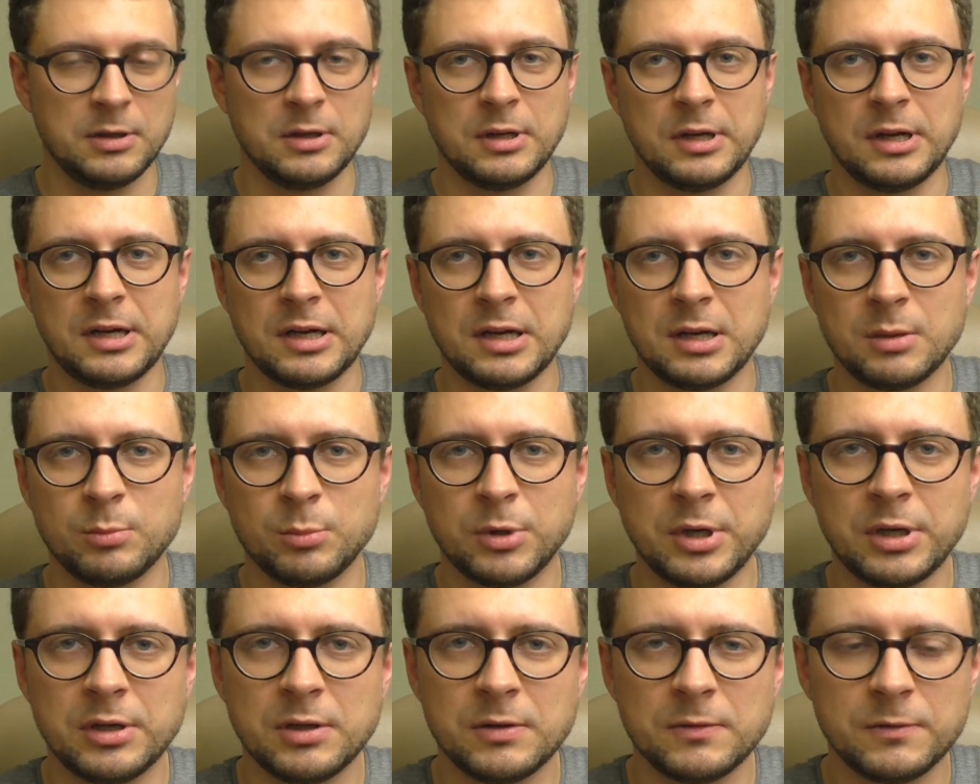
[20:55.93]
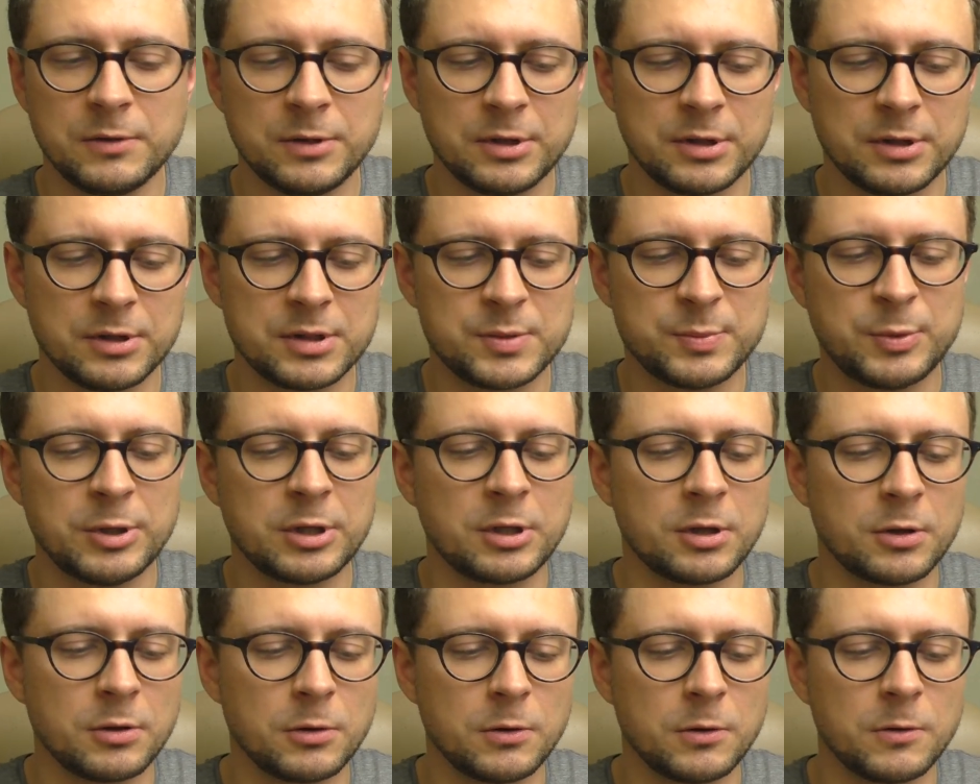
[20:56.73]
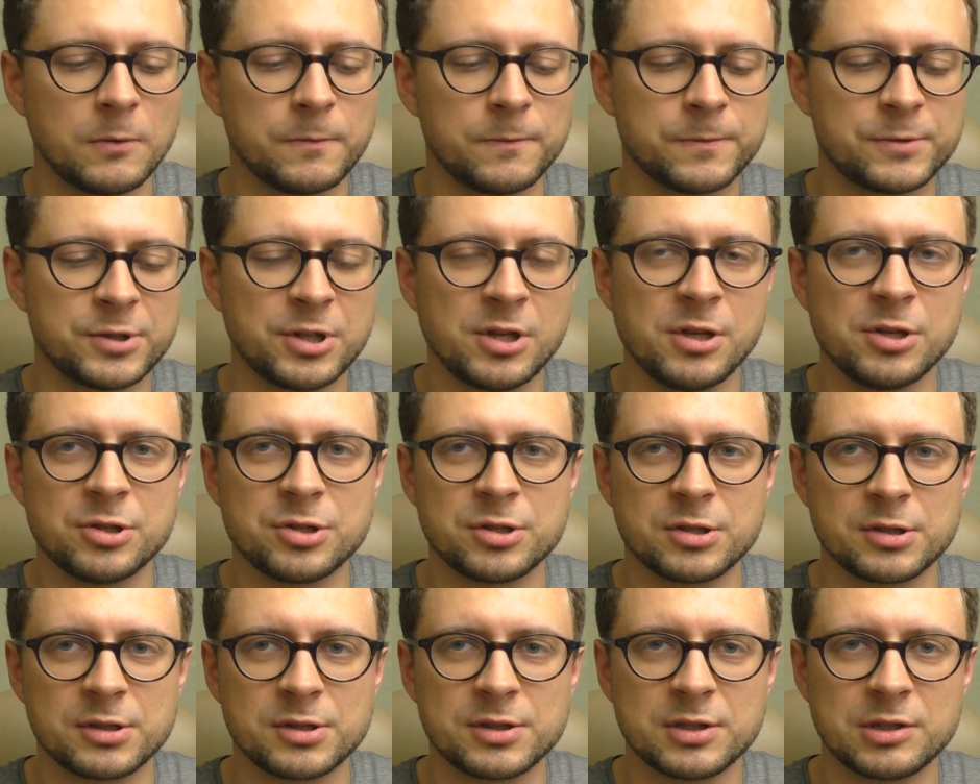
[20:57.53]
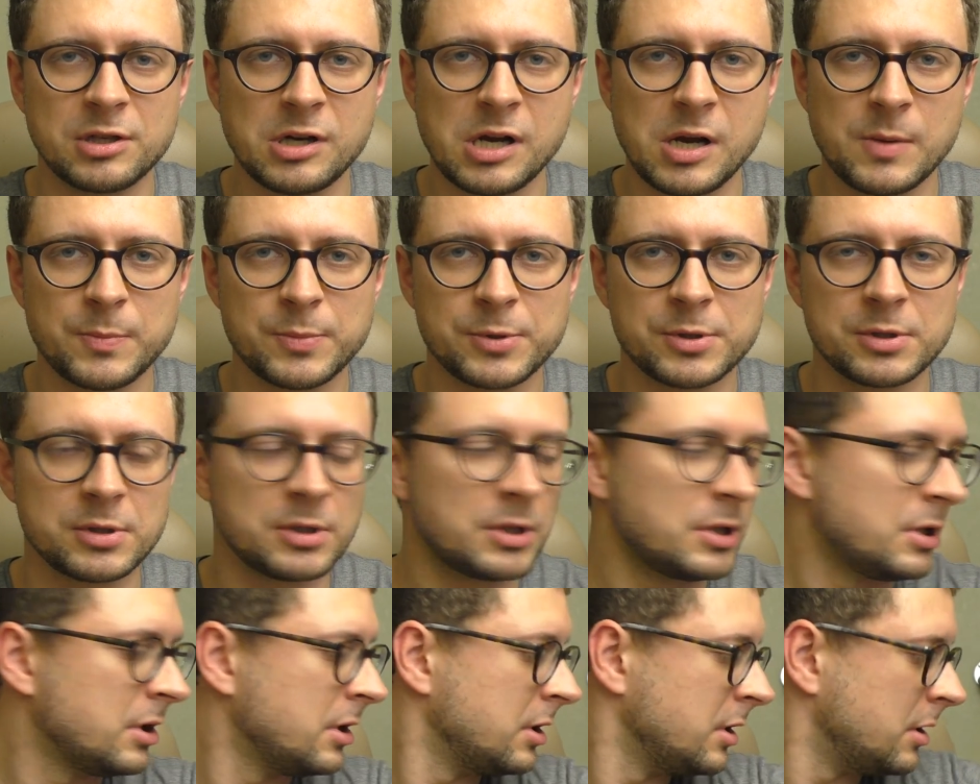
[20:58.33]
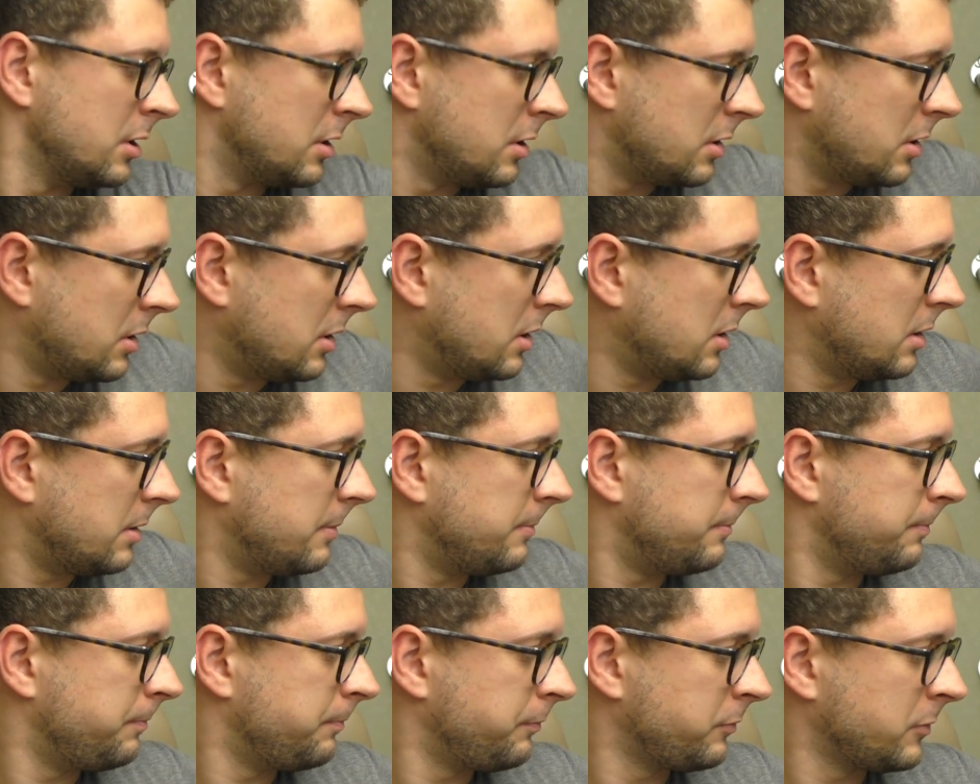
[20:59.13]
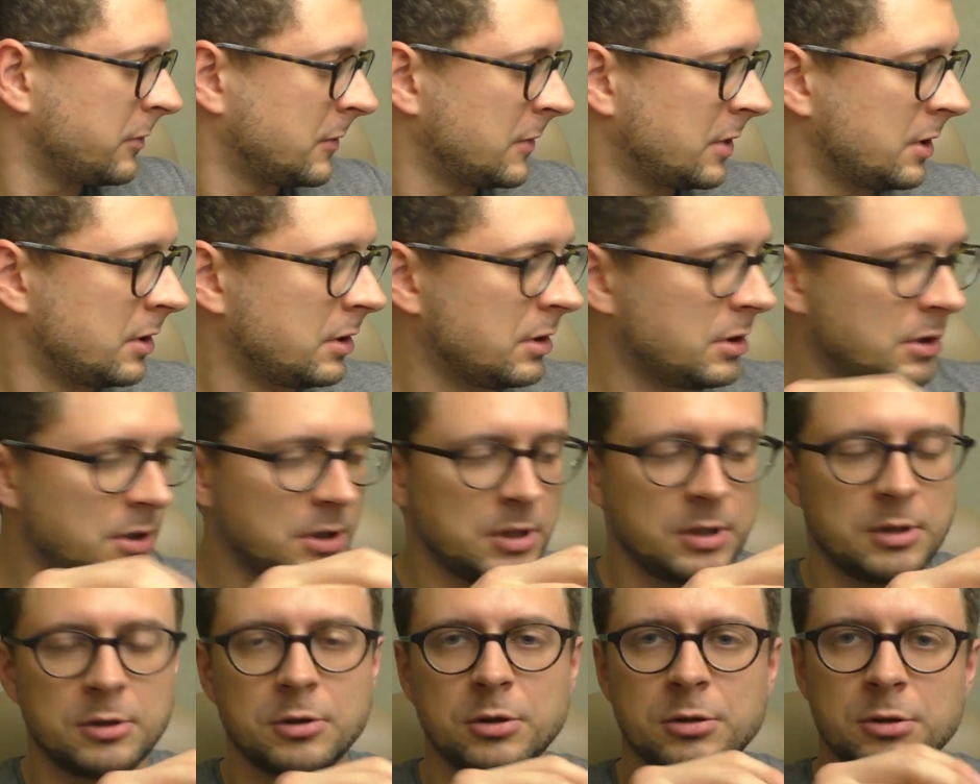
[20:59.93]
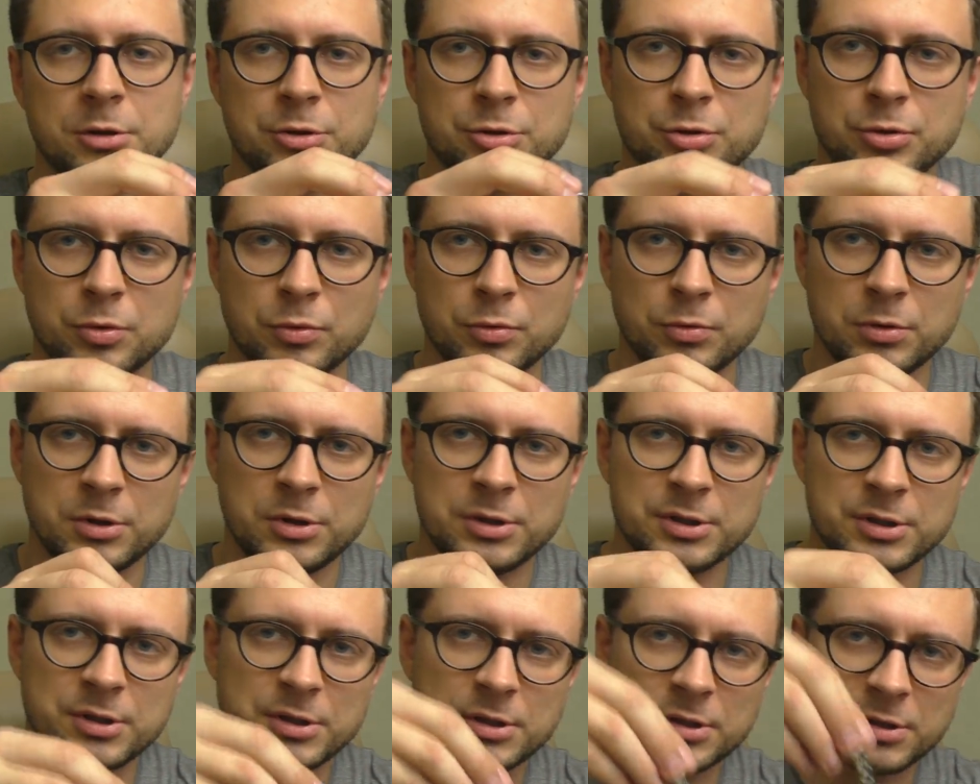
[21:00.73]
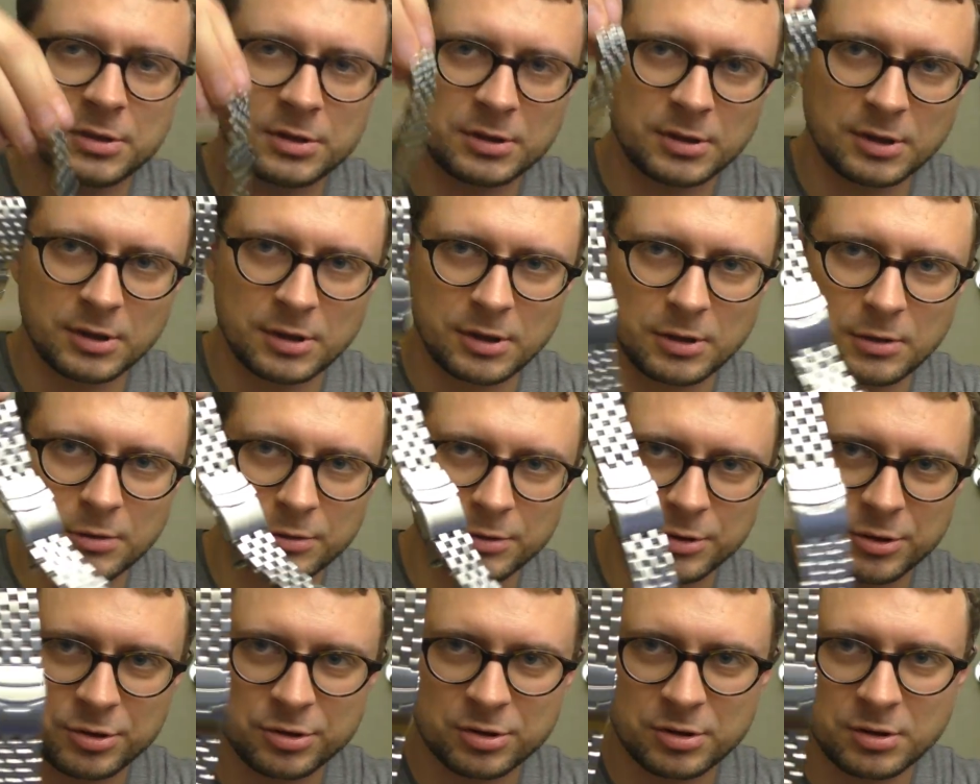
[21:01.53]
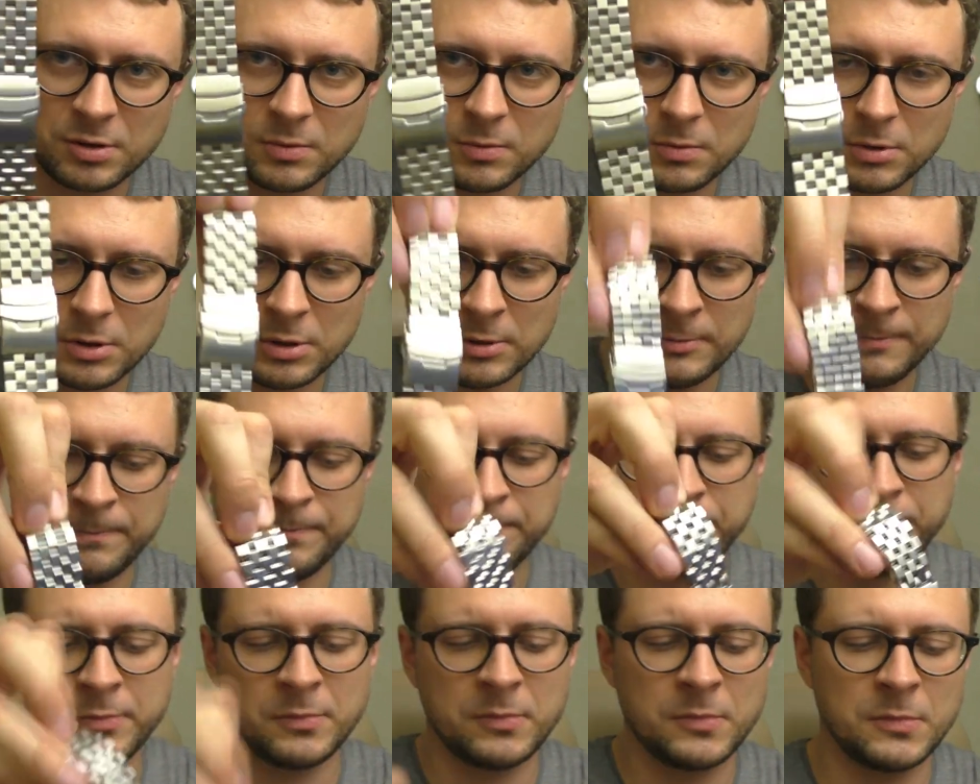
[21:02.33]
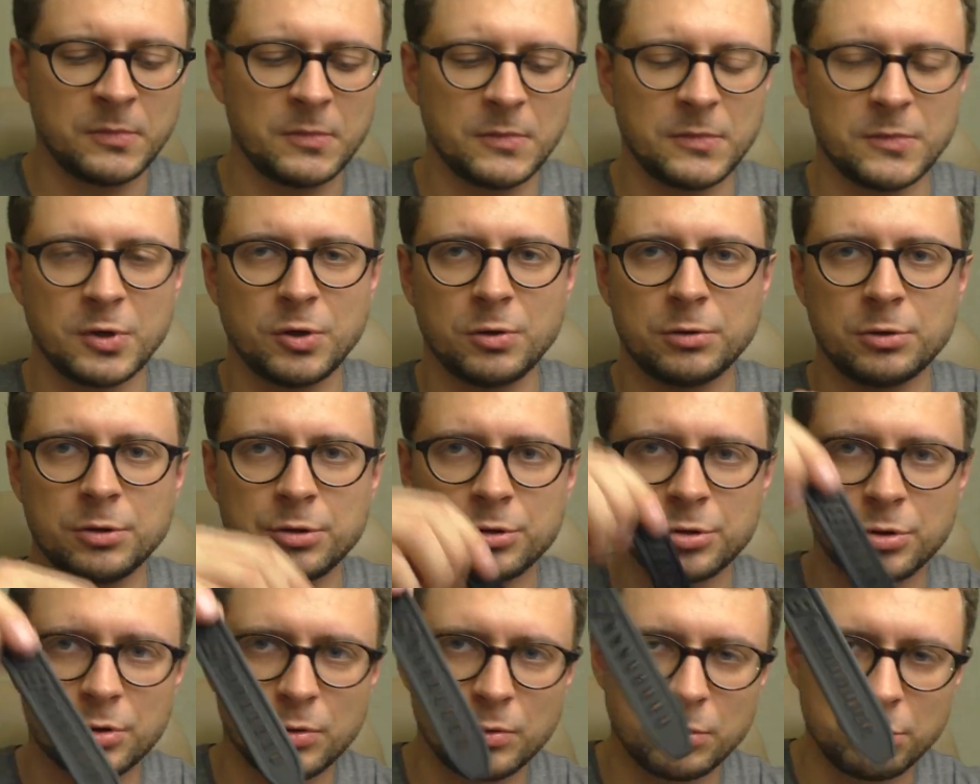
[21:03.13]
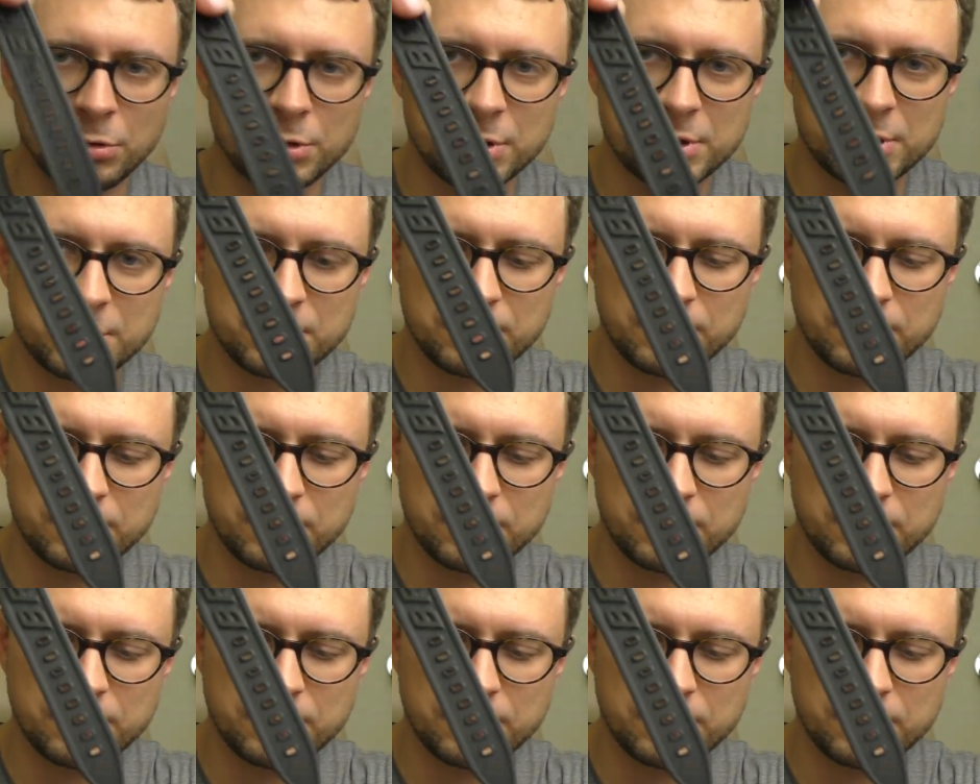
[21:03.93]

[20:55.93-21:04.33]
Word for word: And by the way, speaking of changing straps, um, I'm gonna show you this, the original one. I'm gonna show you this